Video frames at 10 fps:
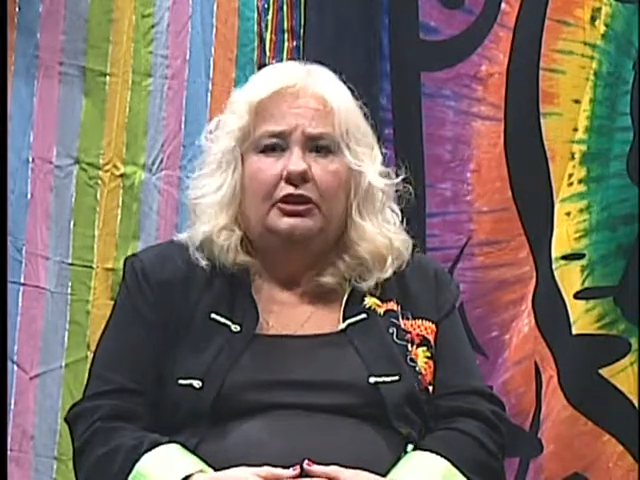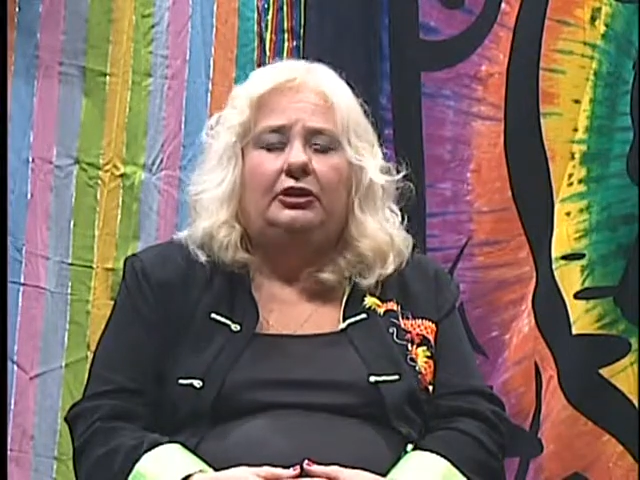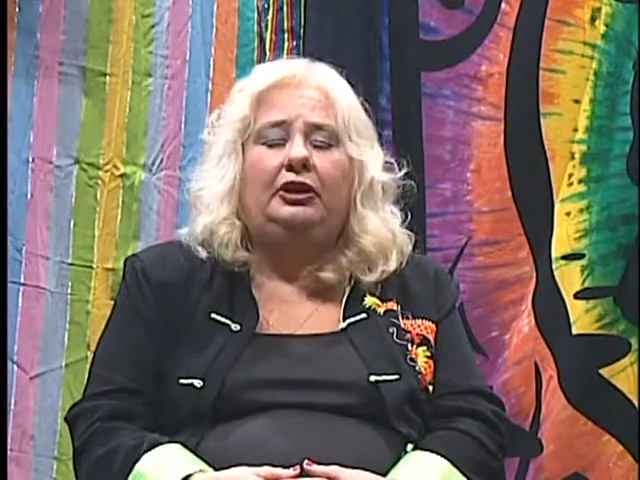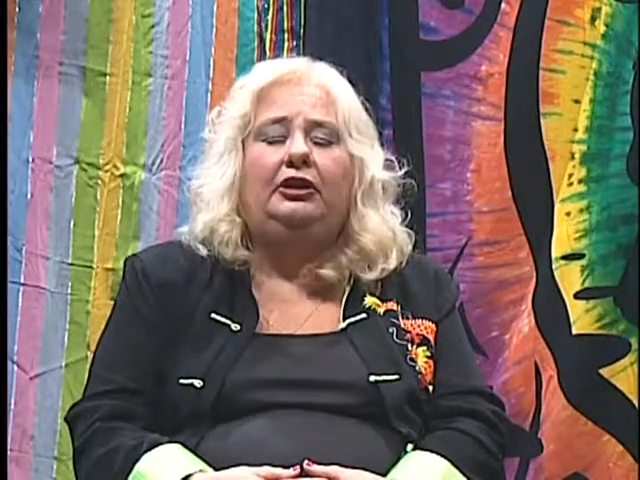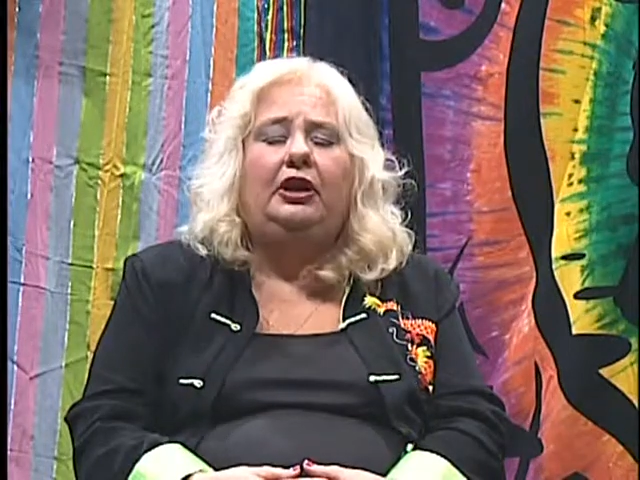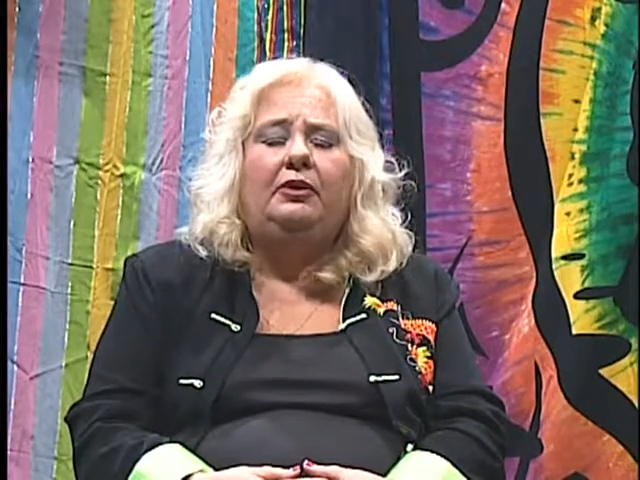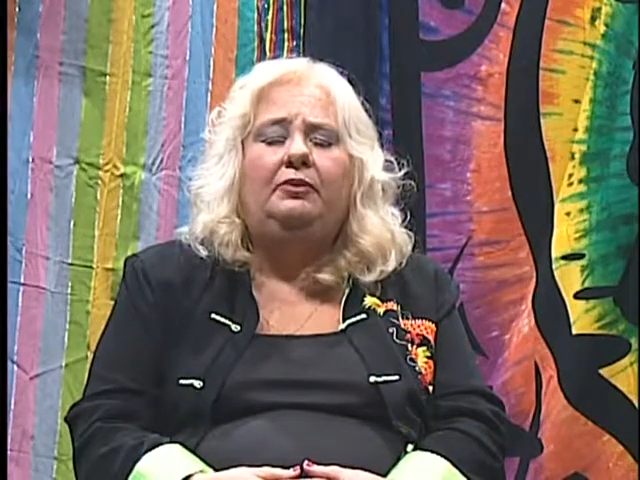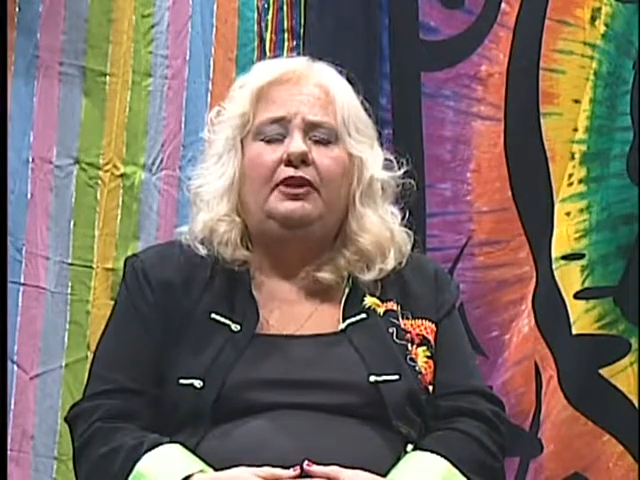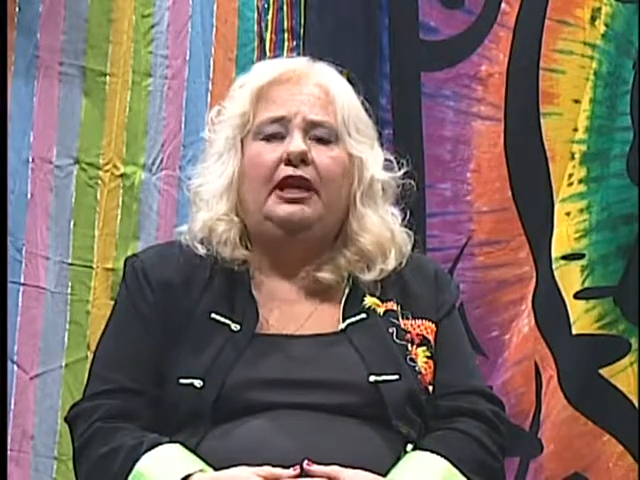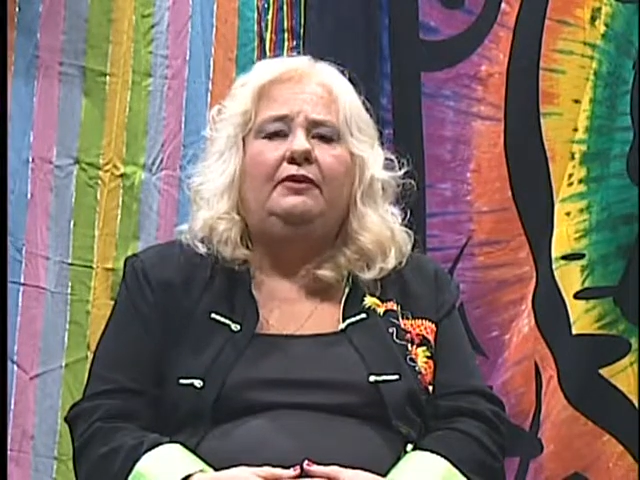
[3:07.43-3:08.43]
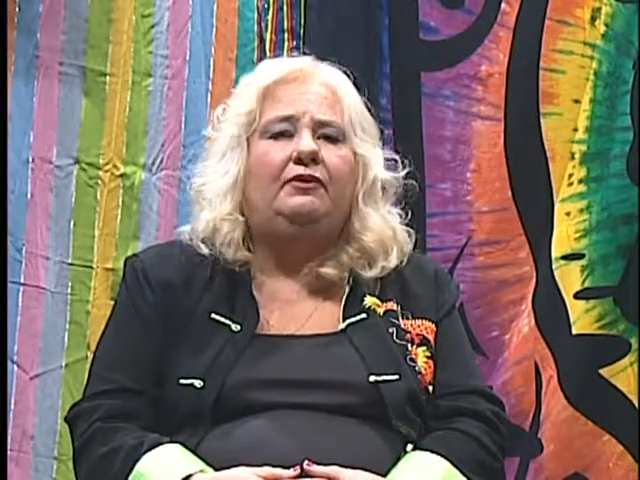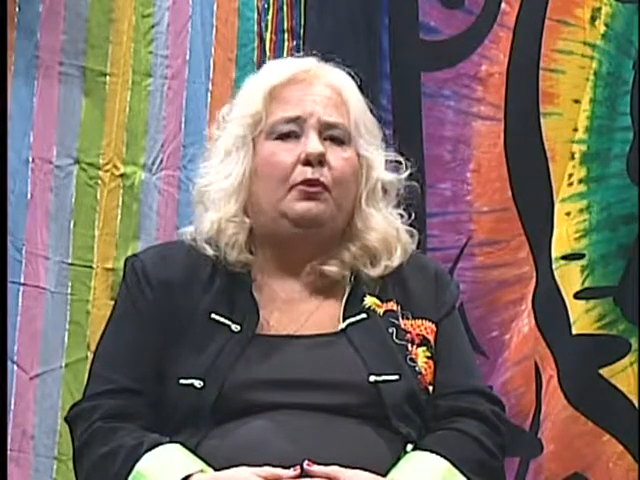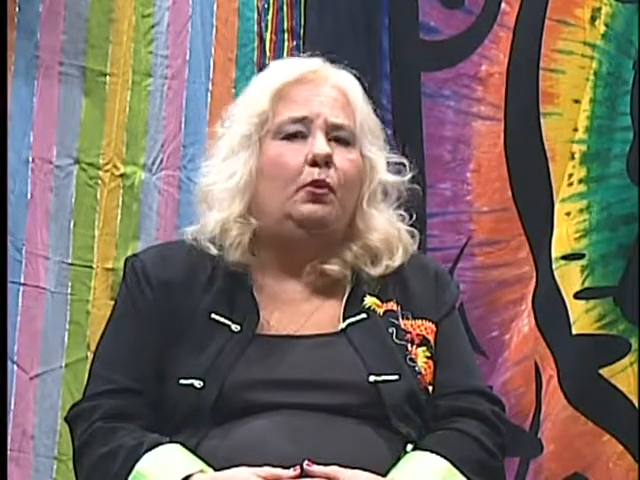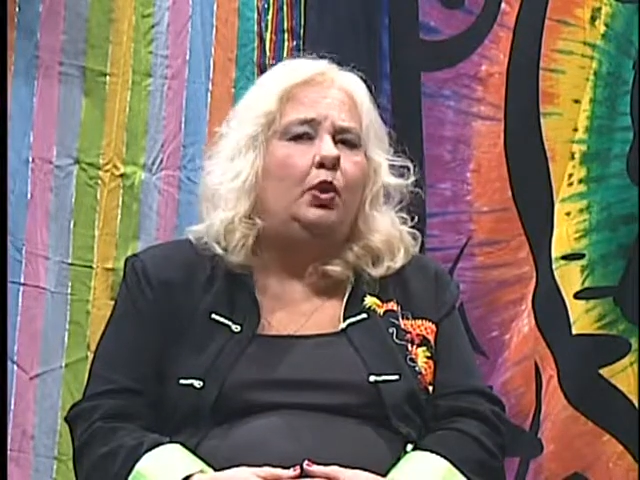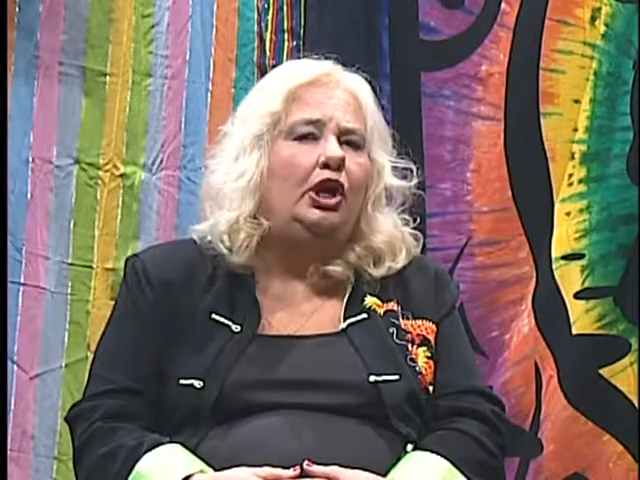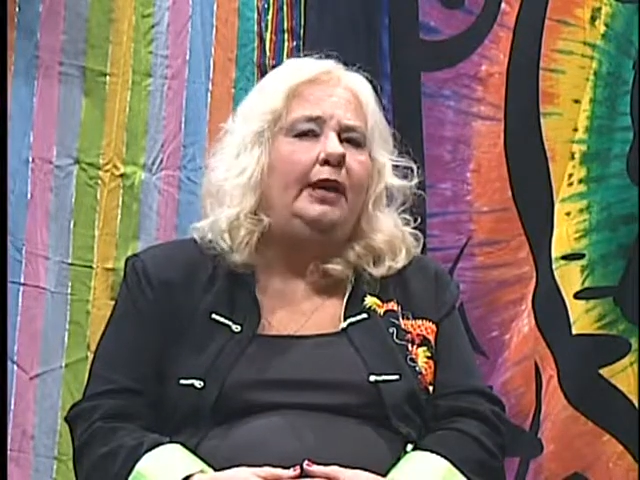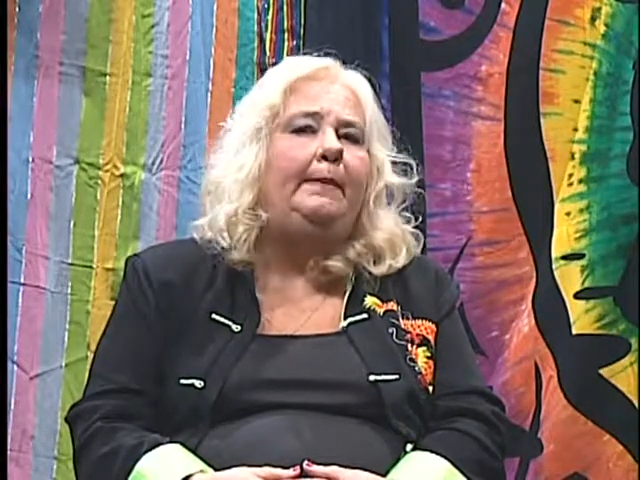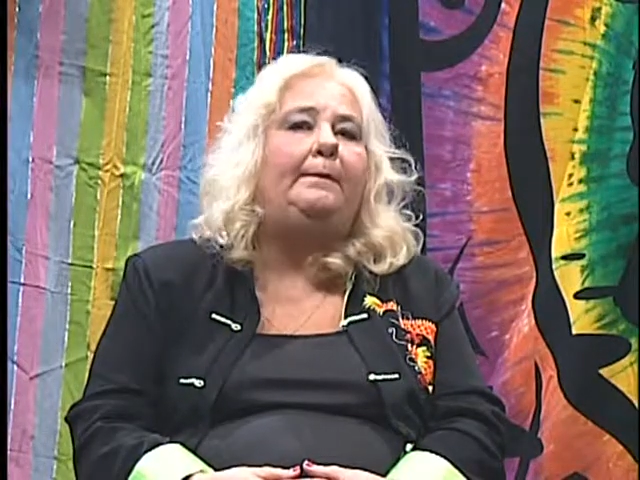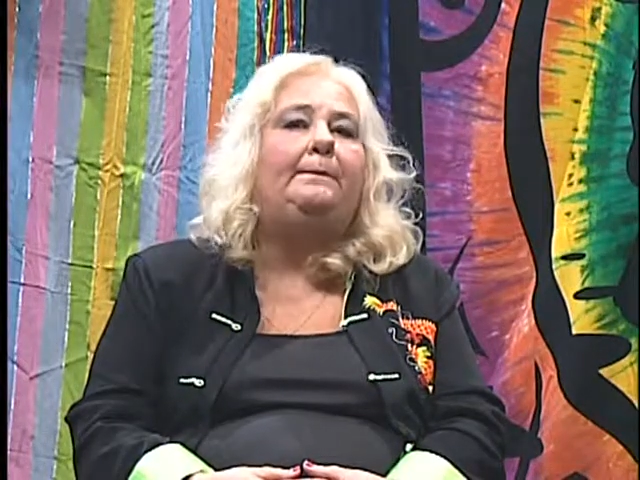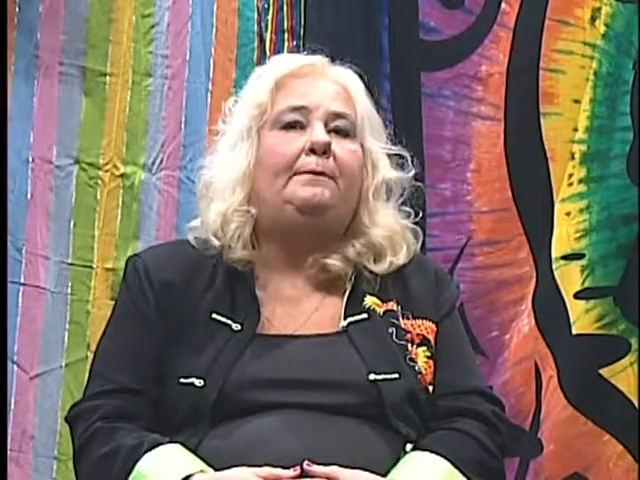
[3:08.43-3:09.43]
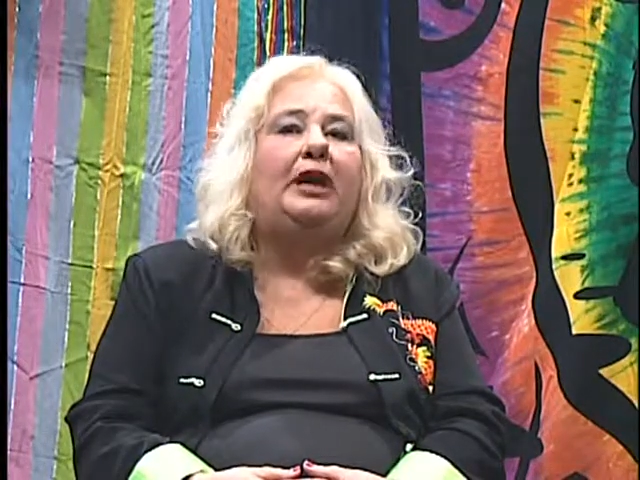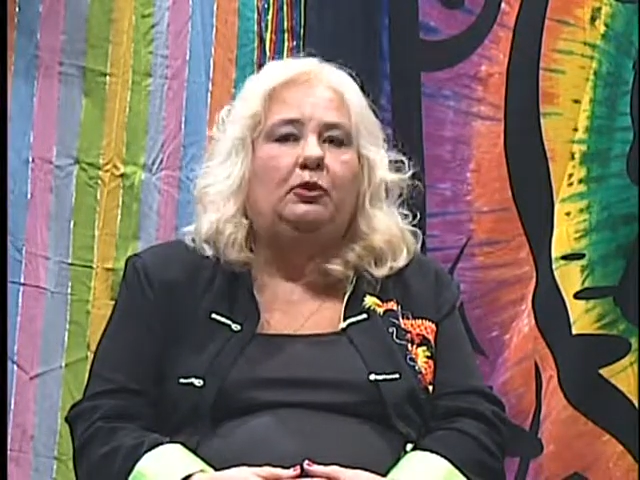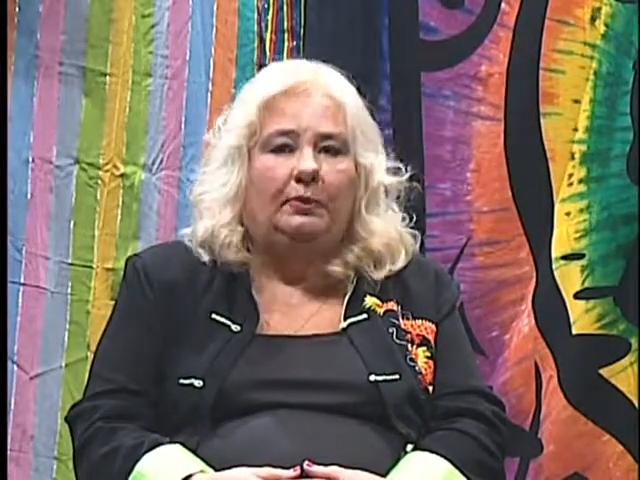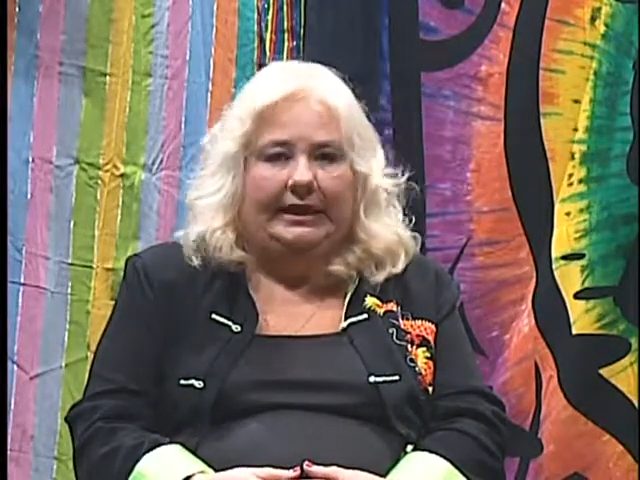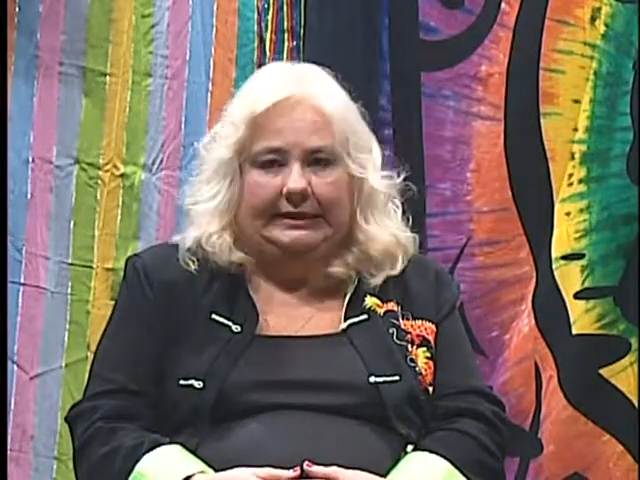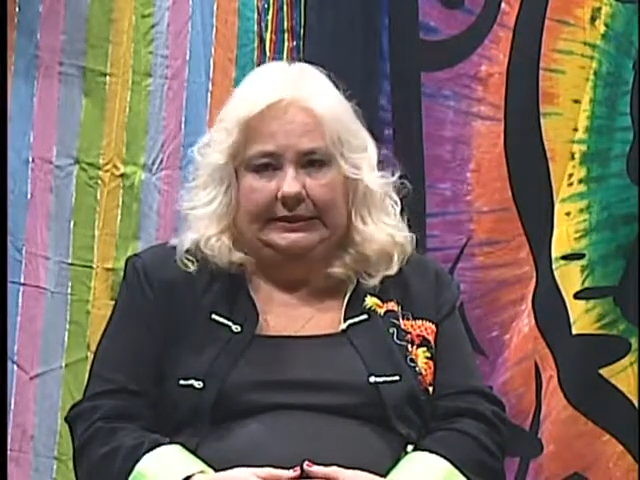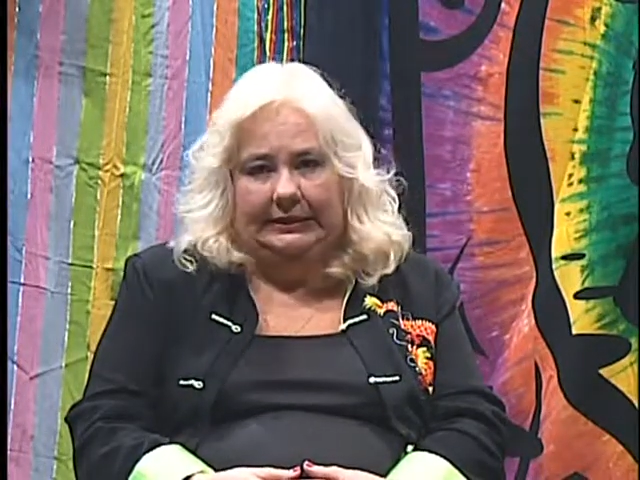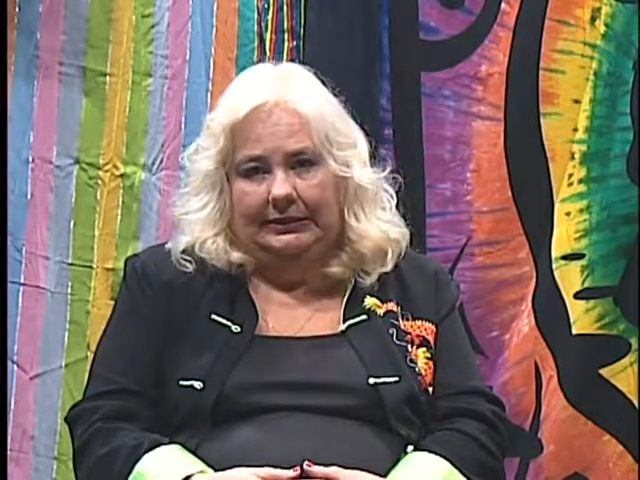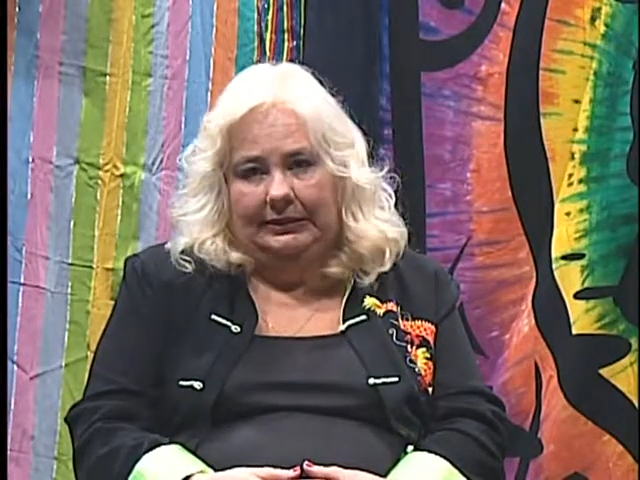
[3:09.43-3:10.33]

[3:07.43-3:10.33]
Do you think for one moment